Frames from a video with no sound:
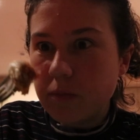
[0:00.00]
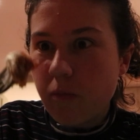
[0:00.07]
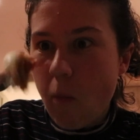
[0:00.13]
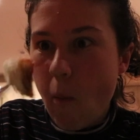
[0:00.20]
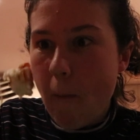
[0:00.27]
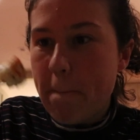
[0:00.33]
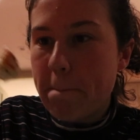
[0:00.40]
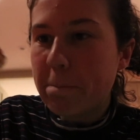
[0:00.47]
a
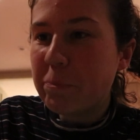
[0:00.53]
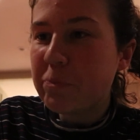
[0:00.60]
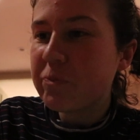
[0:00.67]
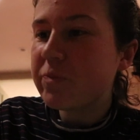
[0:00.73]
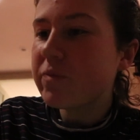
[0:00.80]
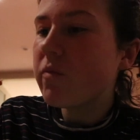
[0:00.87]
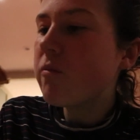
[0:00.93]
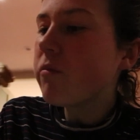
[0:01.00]
lot of the
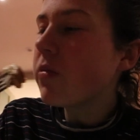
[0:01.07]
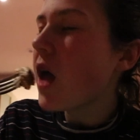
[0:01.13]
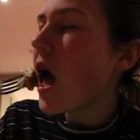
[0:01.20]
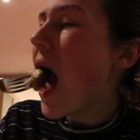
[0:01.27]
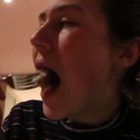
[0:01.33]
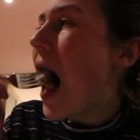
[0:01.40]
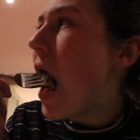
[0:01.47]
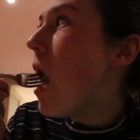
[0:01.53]
time
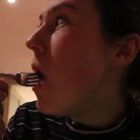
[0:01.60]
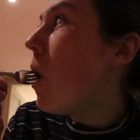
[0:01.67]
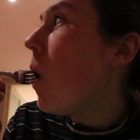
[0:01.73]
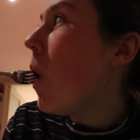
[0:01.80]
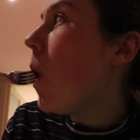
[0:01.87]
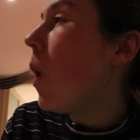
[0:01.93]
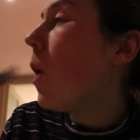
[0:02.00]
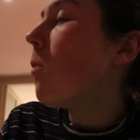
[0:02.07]
because
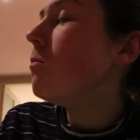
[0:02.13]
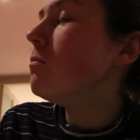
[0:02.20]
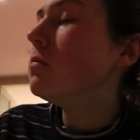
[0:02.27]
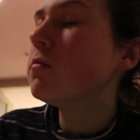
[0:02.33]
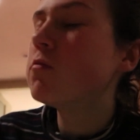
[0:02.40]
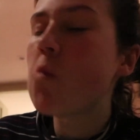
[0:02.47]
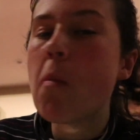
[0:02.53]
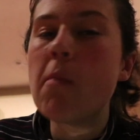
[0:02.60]
they're
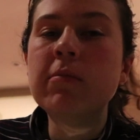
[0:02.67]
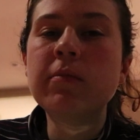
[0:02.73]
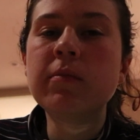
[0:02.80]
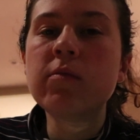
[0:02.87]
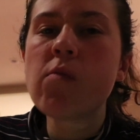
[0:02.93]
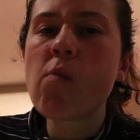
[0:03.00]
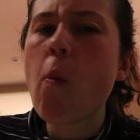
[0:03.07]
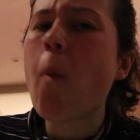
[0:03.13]
unbelievably
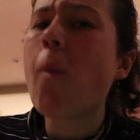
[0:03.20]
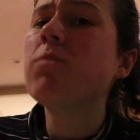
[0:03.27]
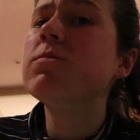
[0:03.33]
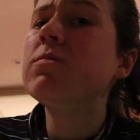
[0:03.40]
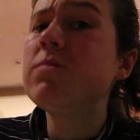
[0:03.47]
good, and that was